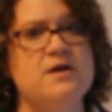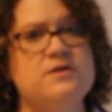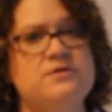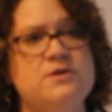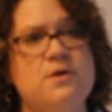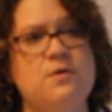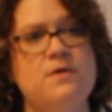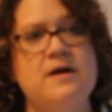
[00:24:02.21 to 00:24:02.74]

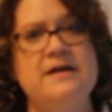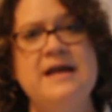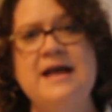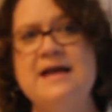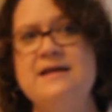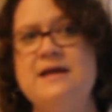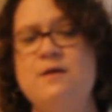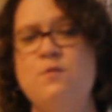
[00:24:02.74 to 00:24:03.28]
So
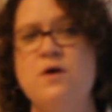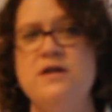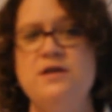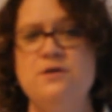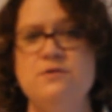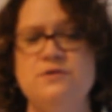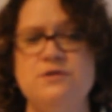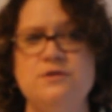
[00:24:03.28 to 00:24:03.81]
again, I want
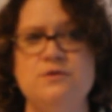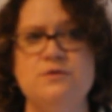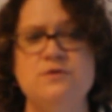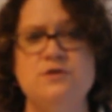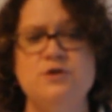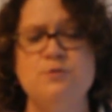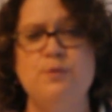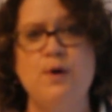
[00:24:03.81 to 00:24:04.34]
you
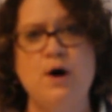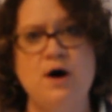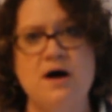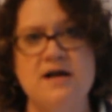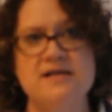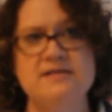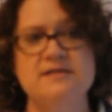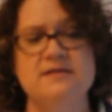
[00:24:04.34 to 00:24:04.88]
to
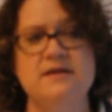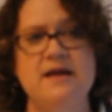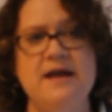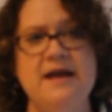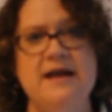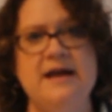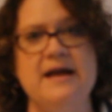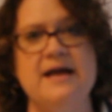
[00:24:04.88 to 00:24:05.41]
pause,
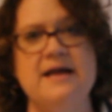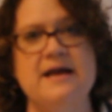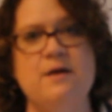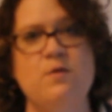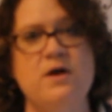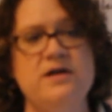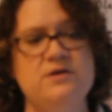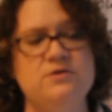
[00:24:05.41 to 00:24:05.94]
and I
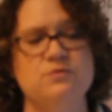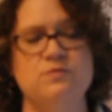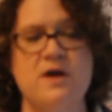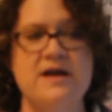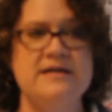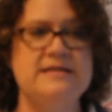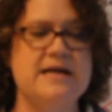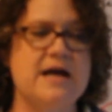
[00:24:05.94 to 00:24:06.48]
want you to
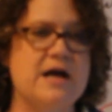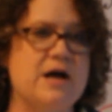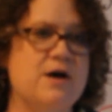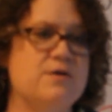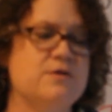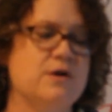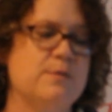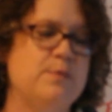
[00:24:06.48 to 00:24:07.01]
write it
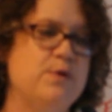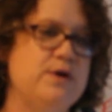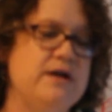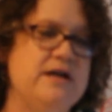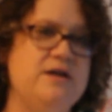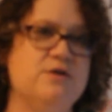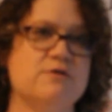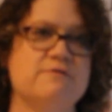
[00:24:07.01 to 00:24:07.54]
down or put
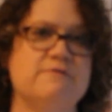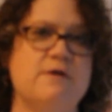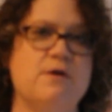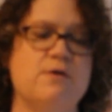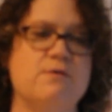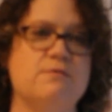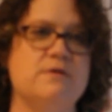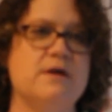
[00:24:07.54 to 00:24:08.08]
it in your
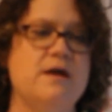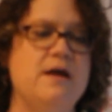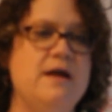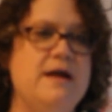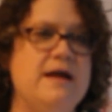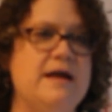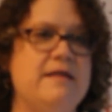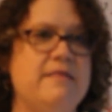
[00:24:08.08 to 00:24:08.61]
phone
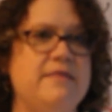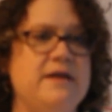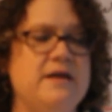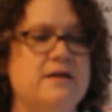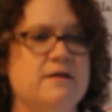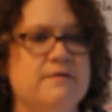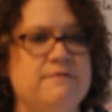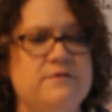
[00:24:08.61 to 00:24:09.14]
and
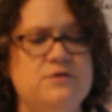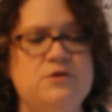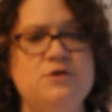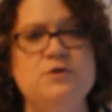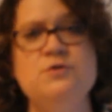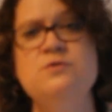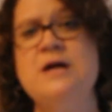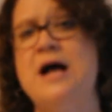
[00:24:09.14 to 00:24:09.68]
think of
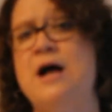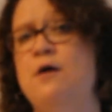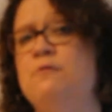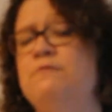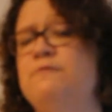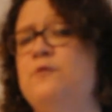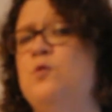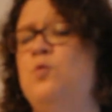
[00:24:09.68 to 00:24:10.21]
2
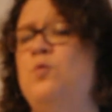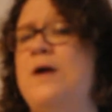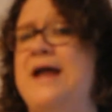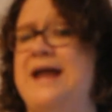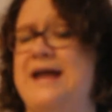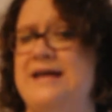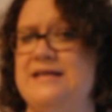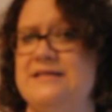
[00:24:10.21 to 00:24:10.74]
helpful
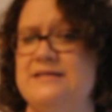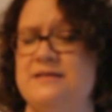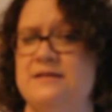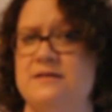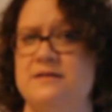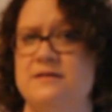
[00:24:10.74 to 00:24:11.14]
ways